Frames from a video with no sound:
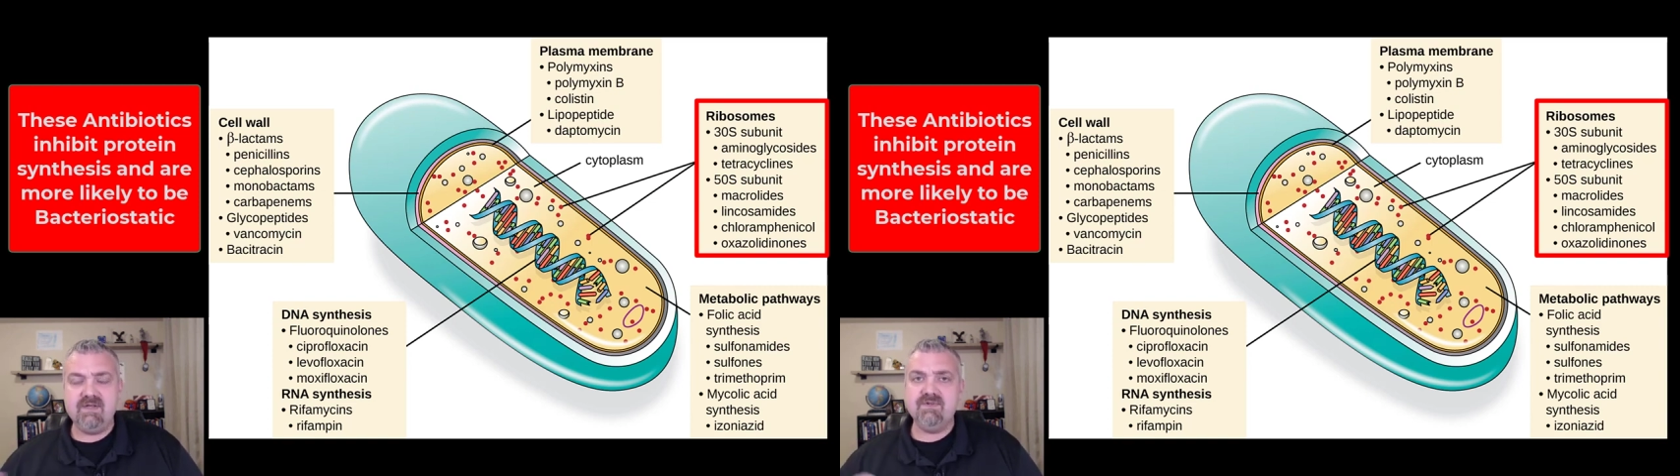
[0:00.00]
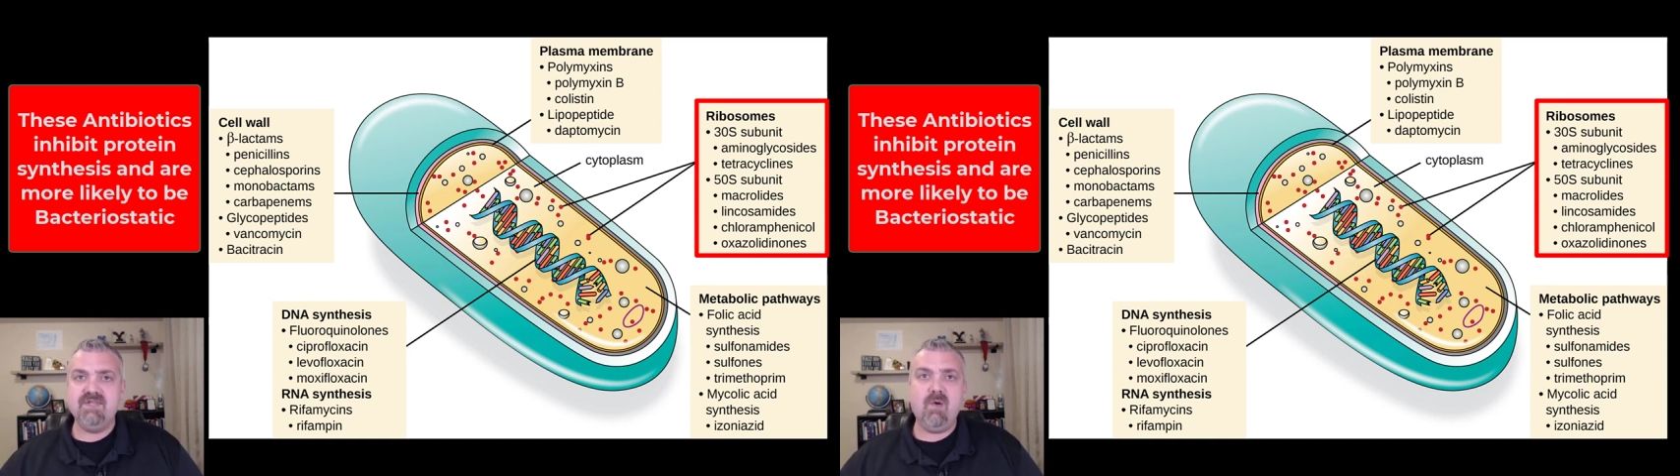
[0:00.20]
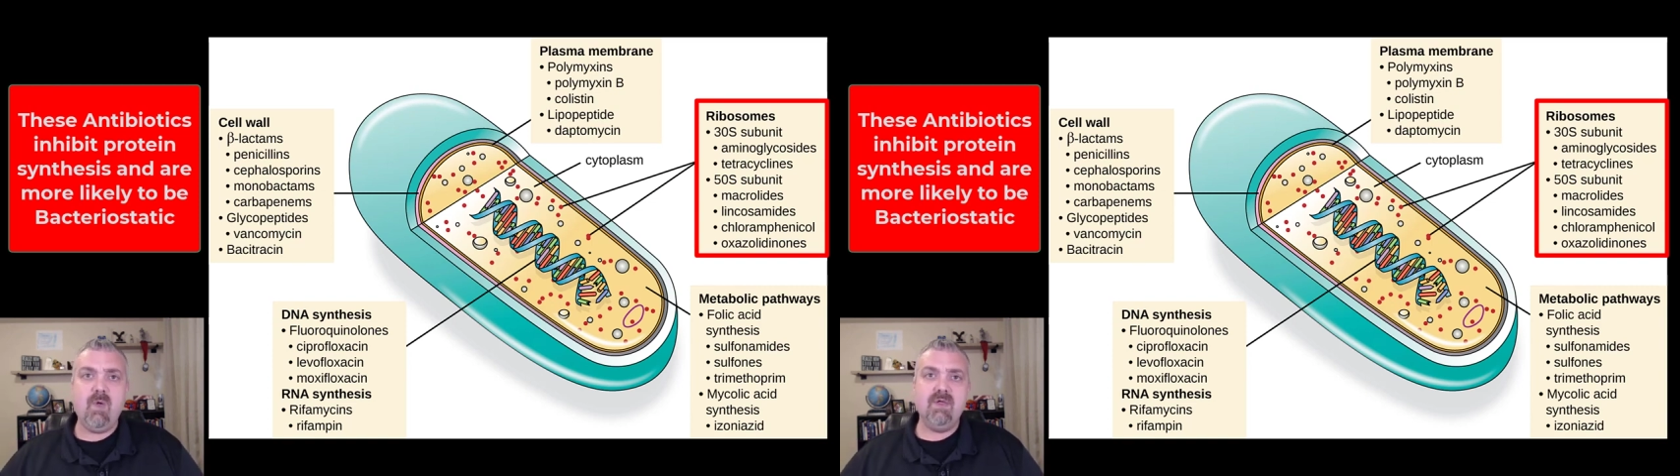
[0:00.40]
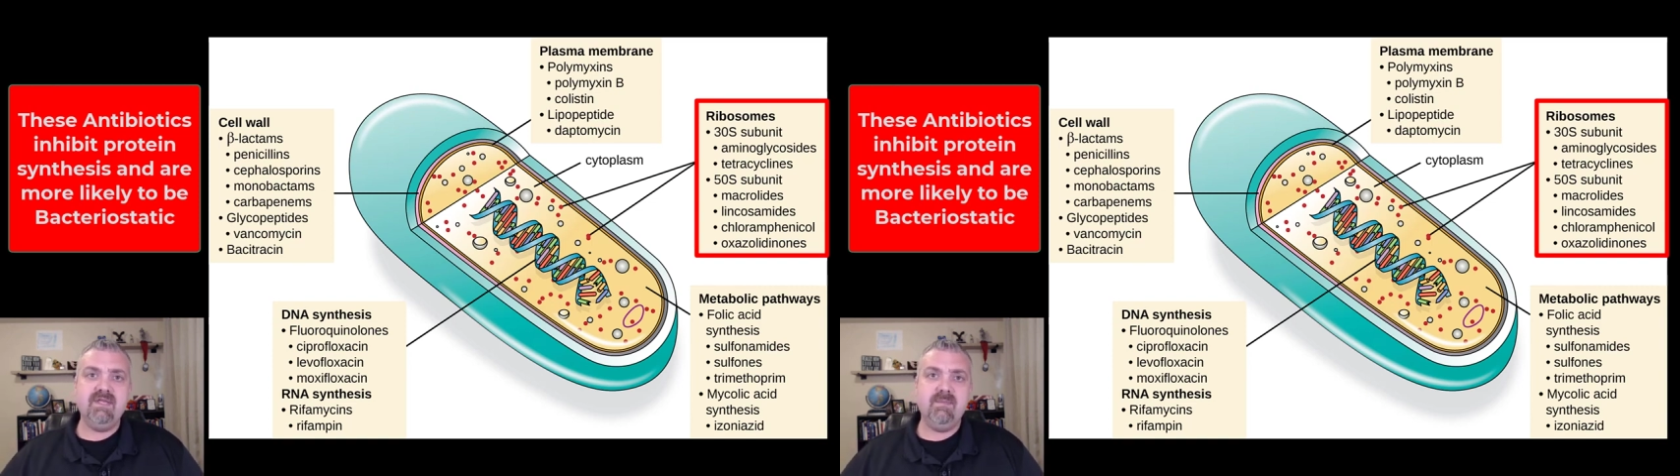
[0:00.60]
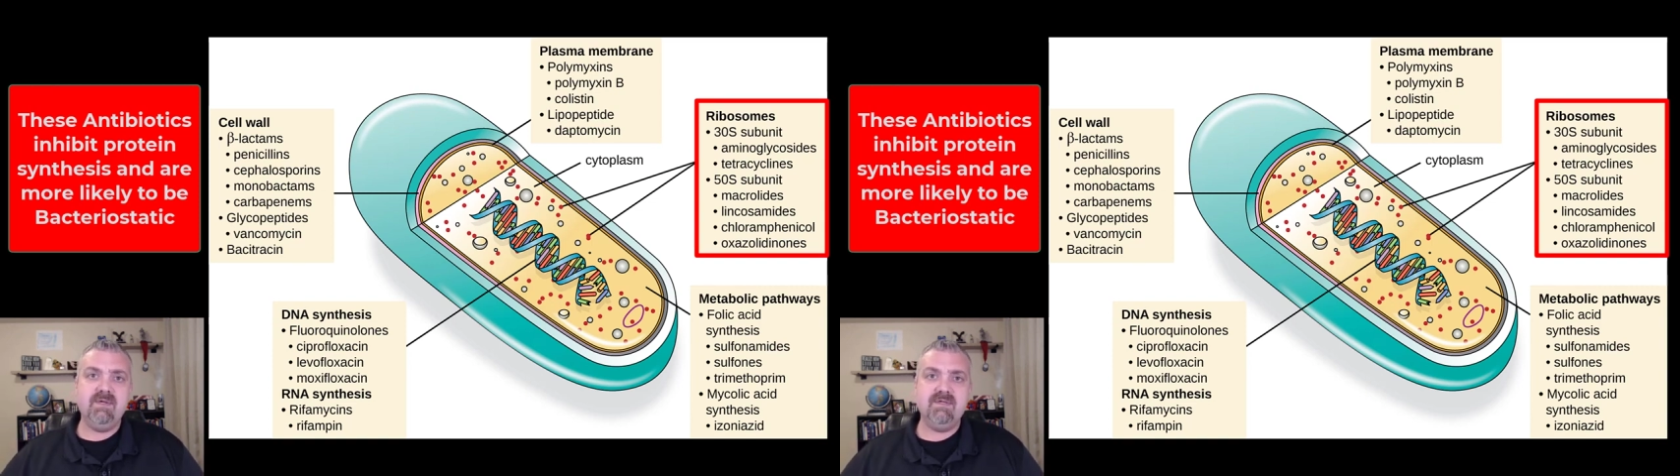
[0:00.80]
than your cell
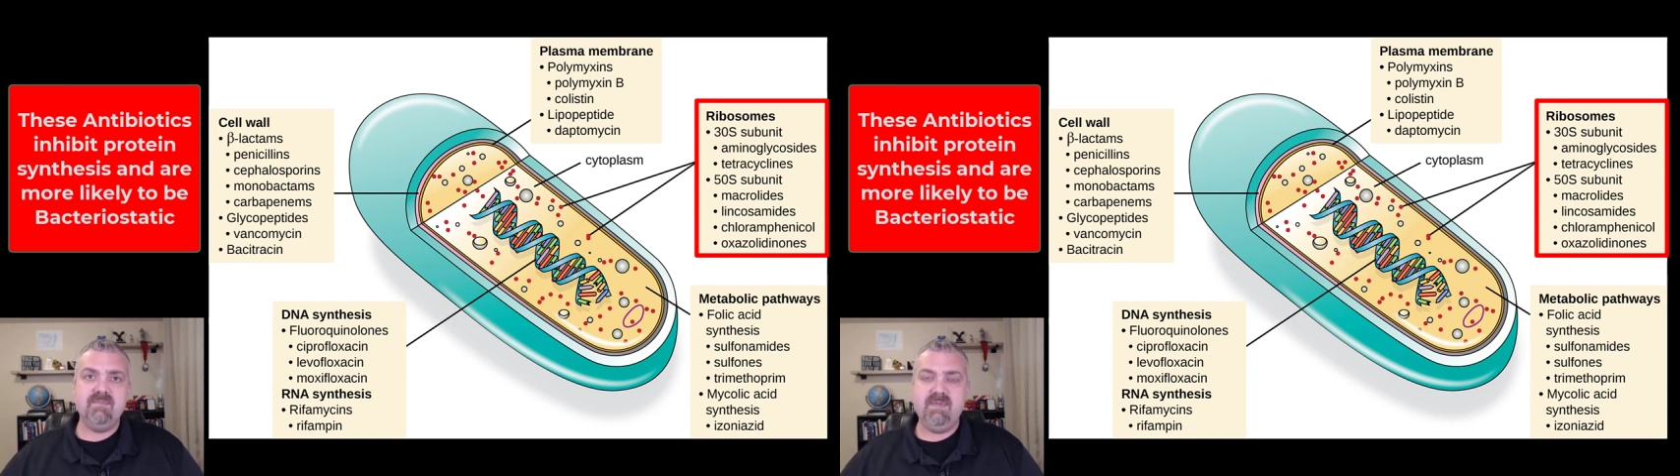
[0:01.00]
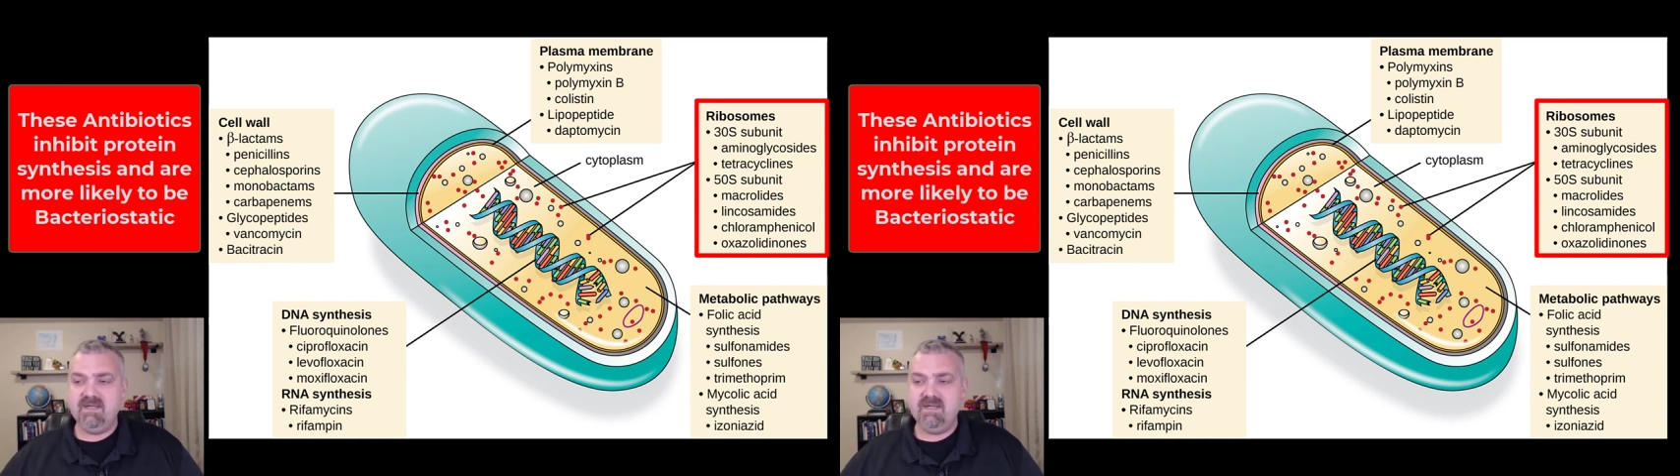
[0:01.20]
wall inhibitors,